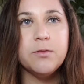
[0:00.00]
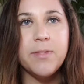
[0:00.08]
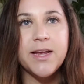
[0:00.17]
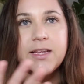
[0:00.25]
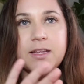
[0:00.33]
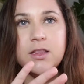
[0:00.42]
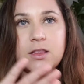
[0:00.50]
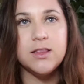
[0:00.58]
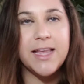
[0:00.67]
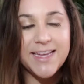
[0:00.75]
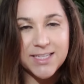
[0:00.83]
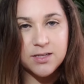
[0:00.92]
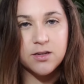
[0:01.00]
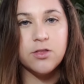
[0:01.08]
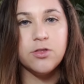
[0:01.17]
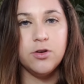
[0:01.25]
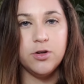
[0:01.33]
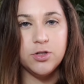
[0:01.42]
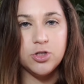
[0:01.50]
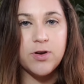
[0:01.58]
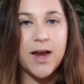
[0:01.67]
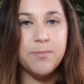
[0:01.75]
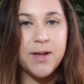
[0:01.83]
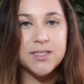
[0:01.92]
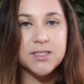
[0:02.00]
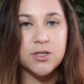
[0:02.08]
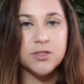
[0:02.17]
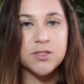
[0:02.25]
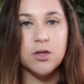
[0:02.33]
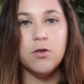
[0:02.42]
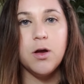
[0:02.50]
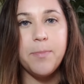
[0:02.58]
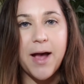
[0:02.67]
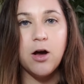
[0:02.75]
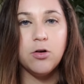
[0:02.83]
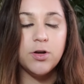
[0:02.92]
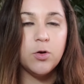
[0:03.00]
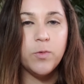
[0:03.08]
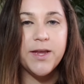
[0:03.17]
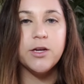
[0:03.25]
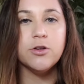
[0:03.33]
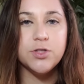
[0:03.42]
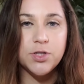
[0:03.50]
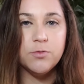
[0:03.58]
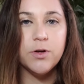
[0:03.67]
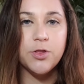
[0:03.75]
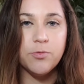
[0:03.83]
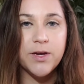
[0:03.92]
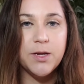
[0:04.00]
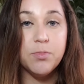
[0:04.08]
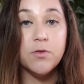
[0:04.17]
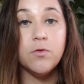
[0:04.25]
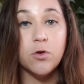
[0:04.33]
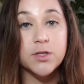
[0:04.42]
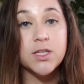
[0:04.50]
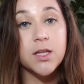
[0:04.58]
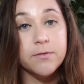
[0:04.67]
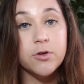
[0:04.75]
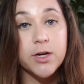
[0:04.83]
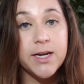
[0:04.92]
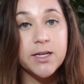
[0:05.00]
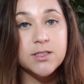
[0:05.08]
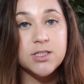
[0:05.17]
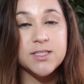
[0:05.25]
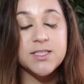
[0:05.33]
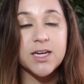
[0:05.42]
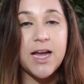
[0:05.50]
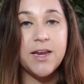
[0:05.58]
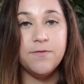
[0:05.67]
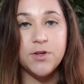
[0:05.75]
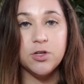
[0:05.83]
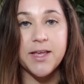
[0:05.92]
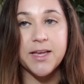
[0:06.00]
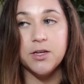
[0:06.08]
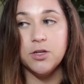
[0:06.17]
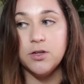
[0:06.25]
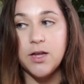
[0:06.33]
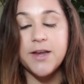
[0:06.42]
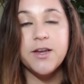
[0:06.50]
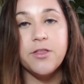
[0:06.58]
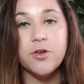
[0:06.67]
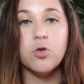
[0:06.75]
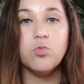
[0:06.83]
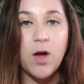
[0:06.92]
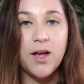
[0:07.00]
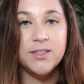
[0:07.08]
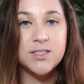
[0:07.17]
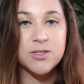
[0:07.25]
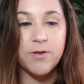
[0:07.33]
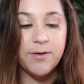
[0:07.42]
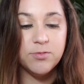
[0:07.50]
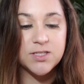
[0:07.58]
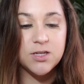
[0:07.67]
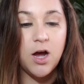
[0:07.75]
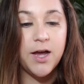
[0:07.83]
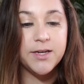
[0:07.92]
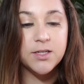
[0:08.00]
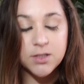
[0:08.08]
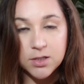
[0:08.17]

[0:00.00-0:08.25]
in my late 3rd trimester, so about a week or 2 or 3 before delivery, just to kind of do like another run so I was not